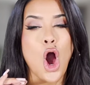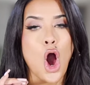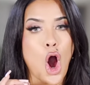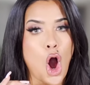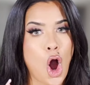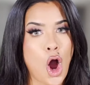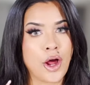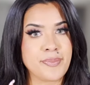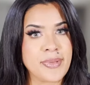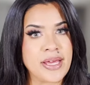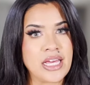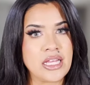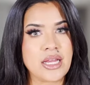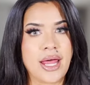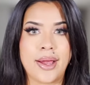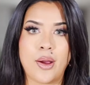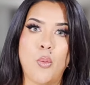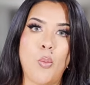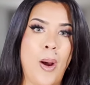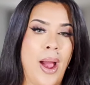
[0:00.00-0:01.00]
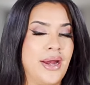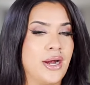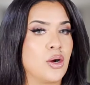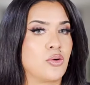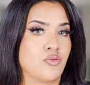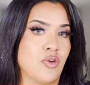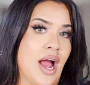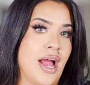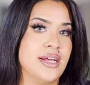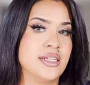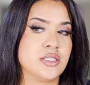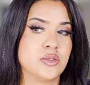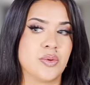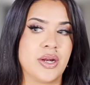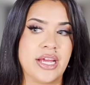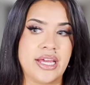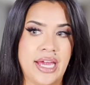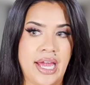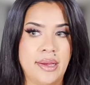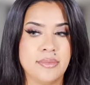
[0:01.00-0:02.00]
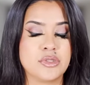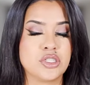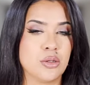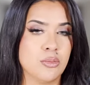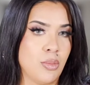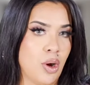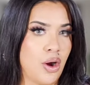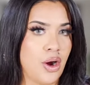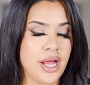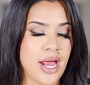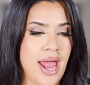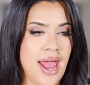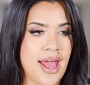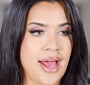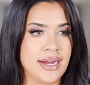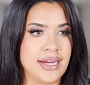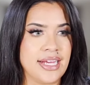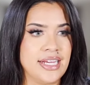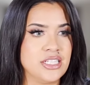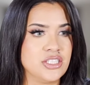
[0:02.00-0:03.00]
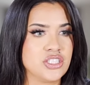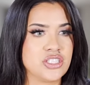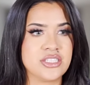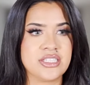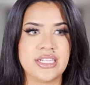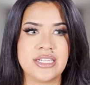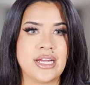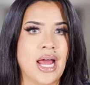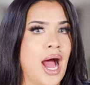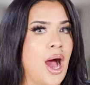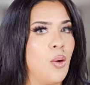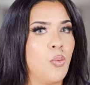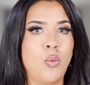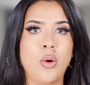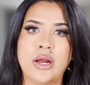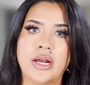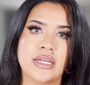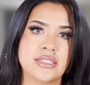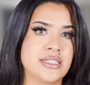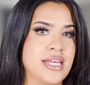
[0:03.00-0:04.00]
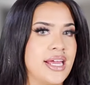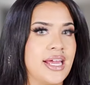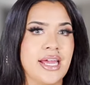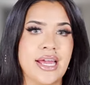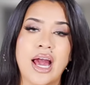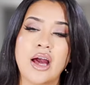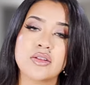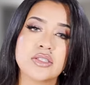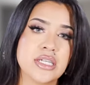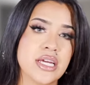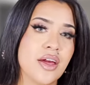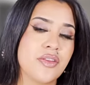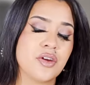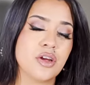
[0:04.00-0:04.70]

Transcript: on me like white on rice when it came to Mark, and he just did not want us hanging out together